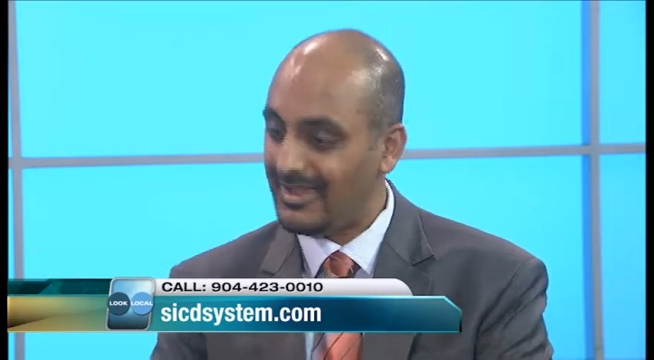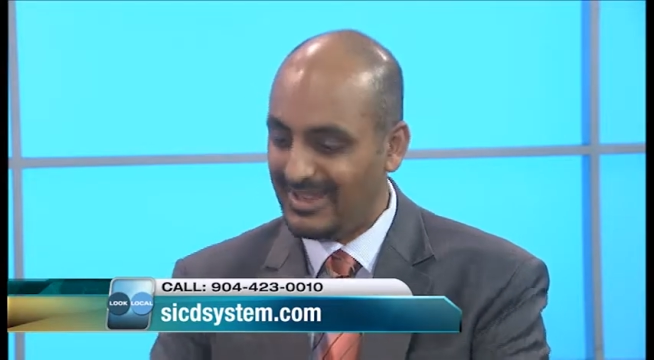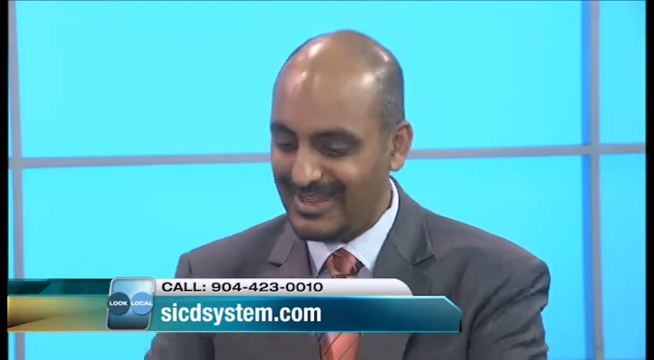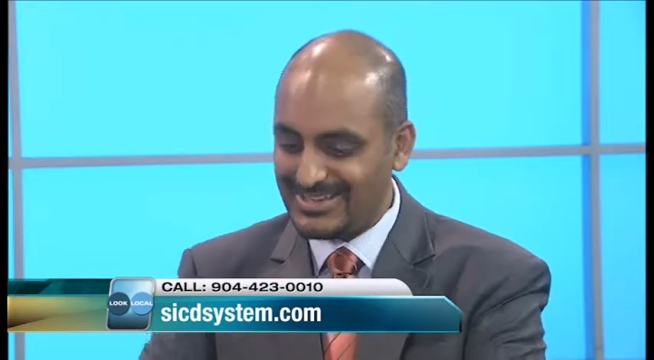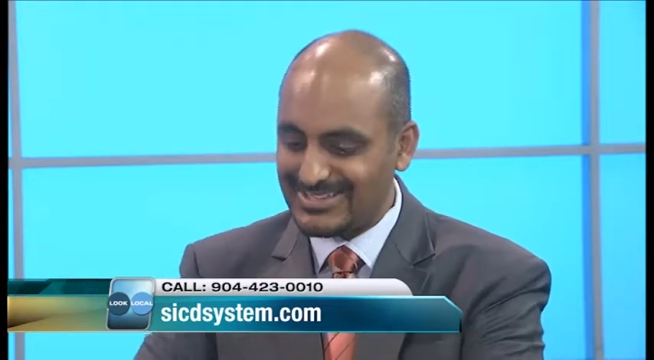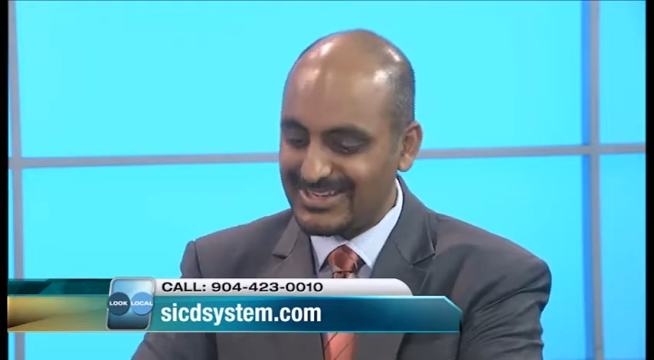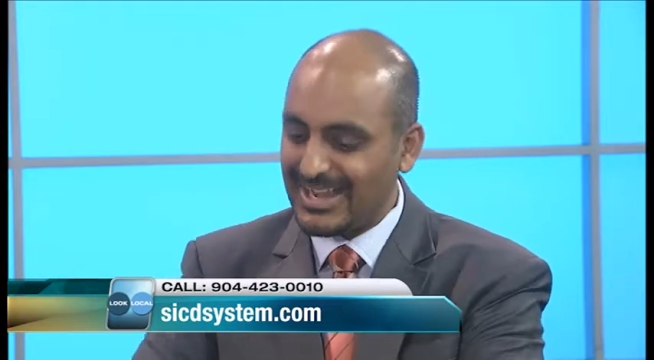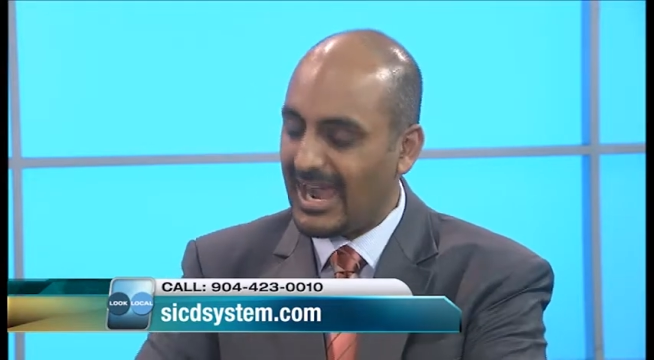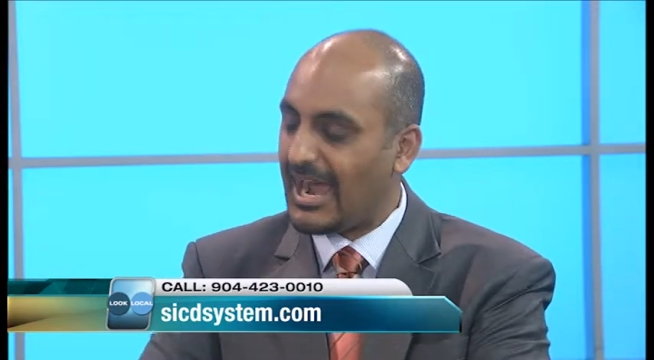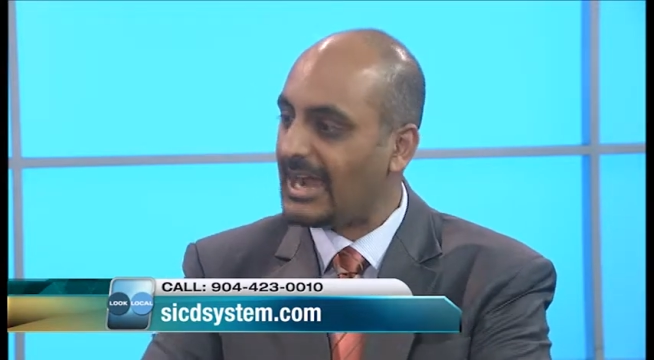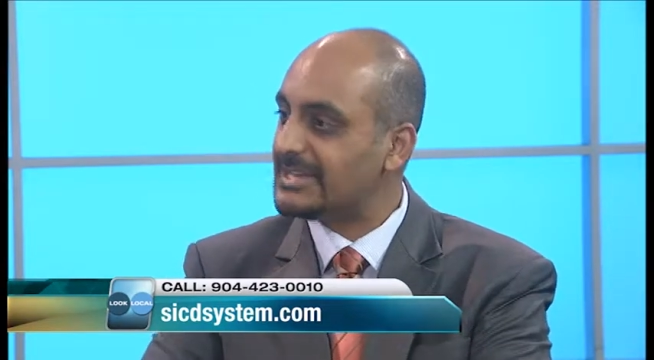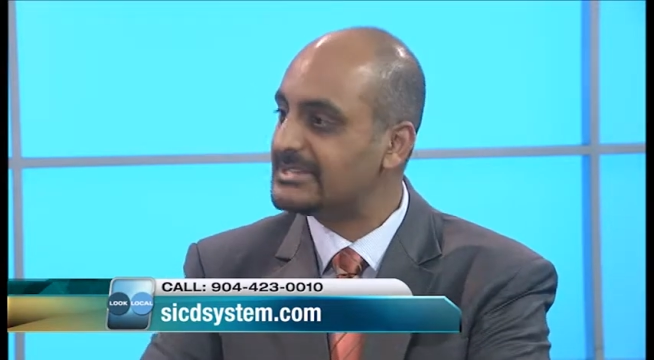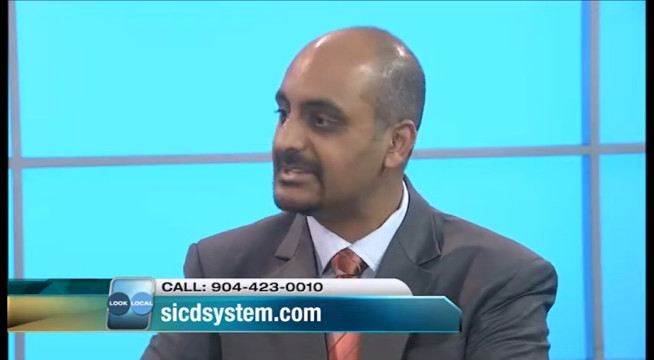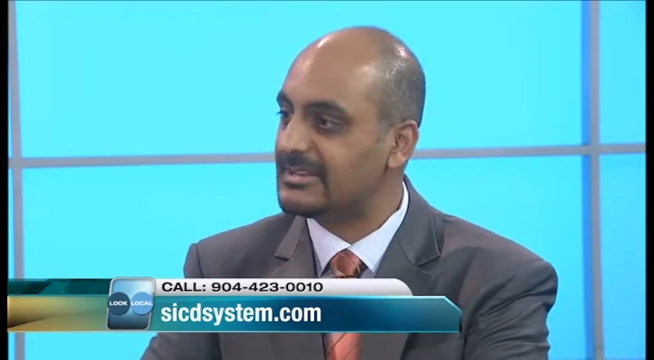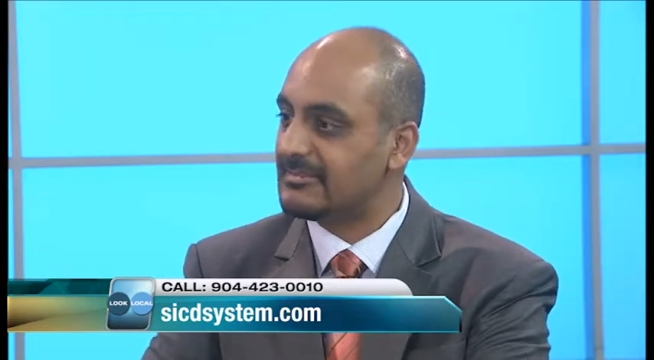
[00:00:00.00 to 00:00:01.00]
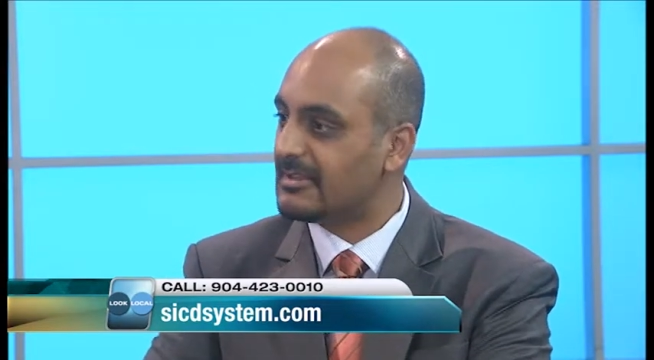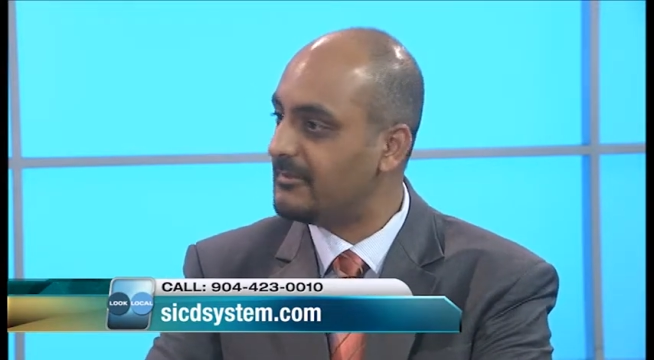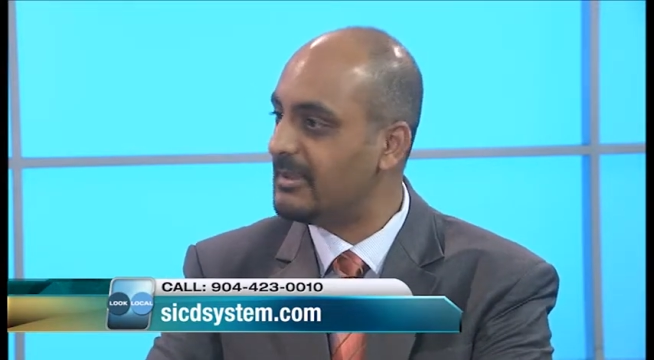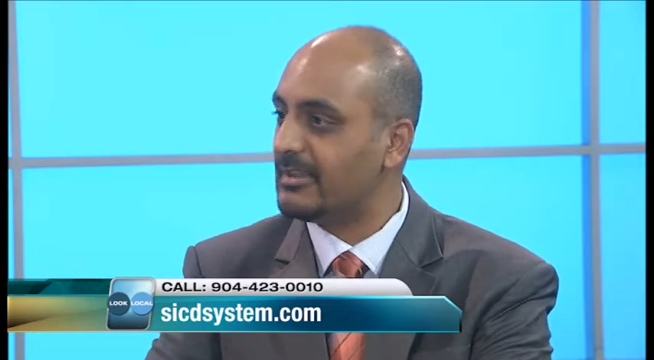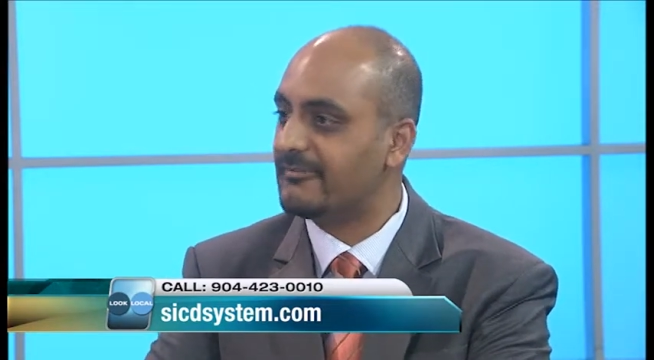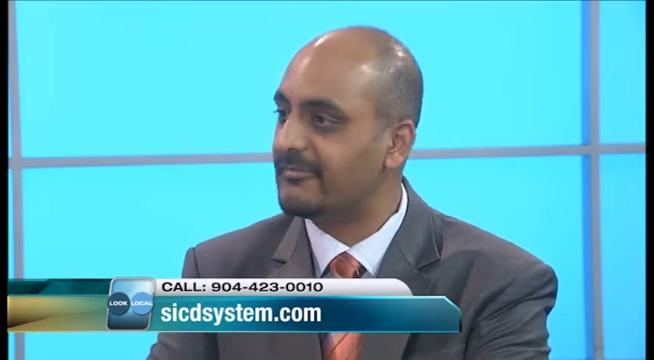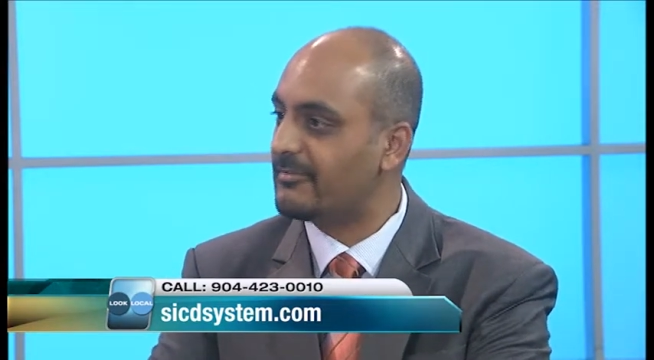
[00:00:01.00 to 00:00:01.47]
It's constantly
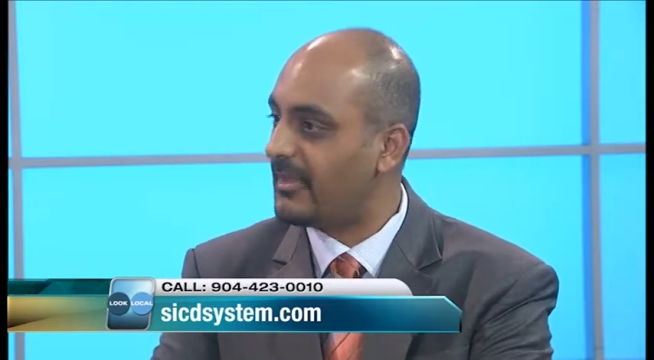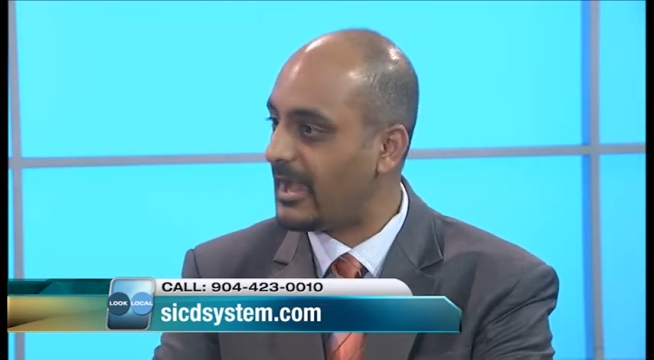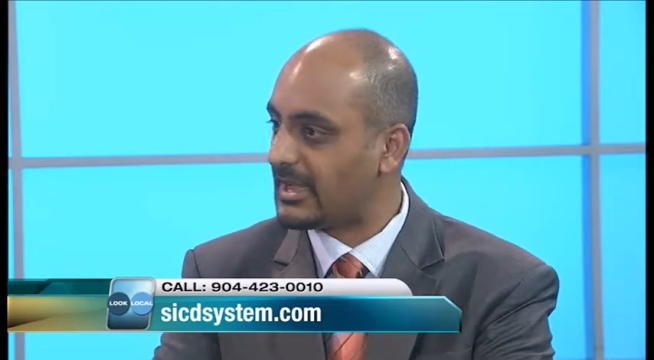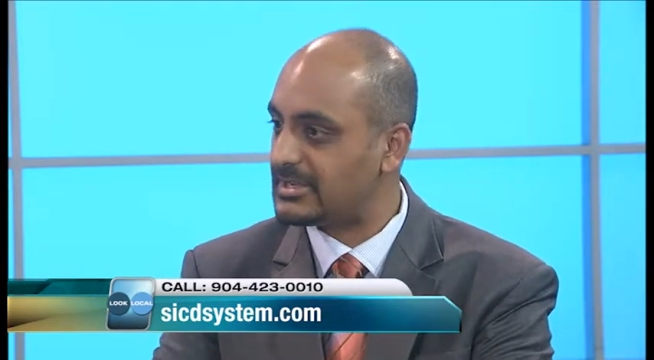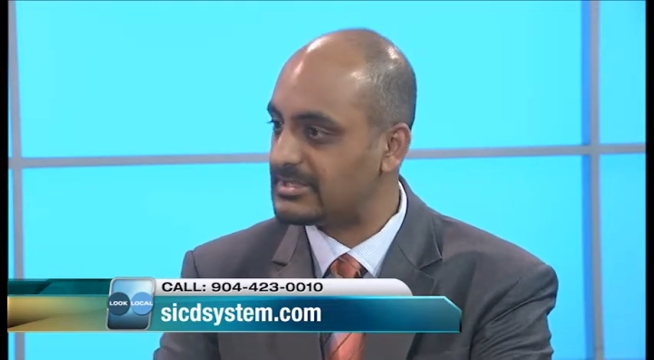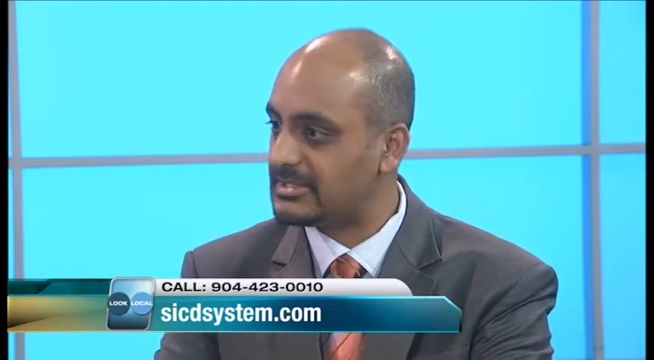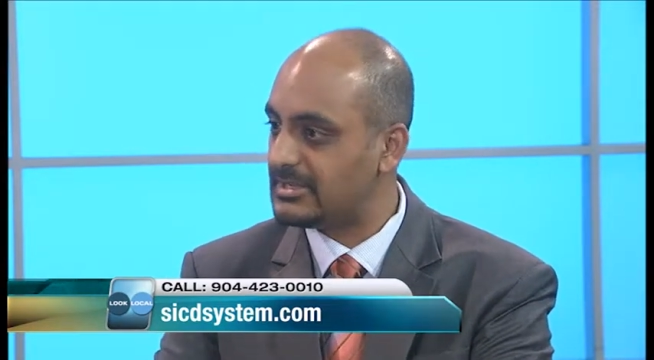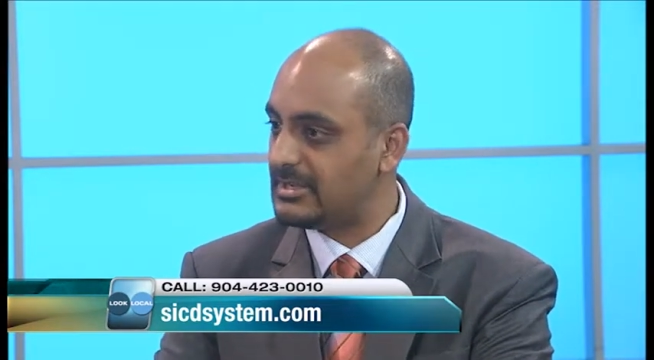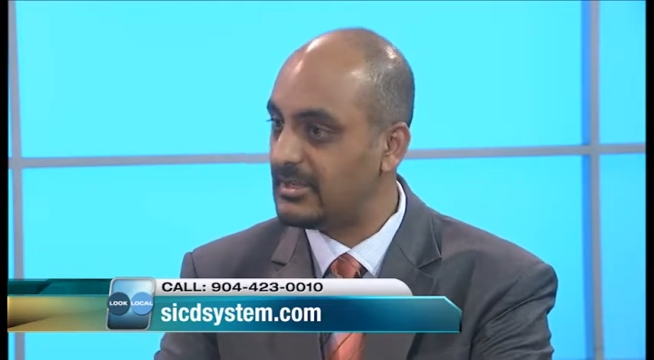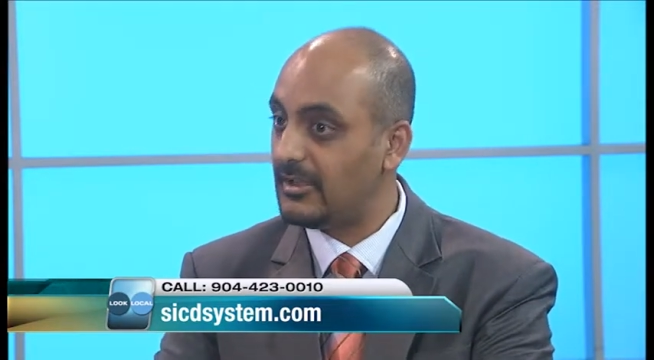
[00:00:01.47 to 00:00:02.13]
being flexed.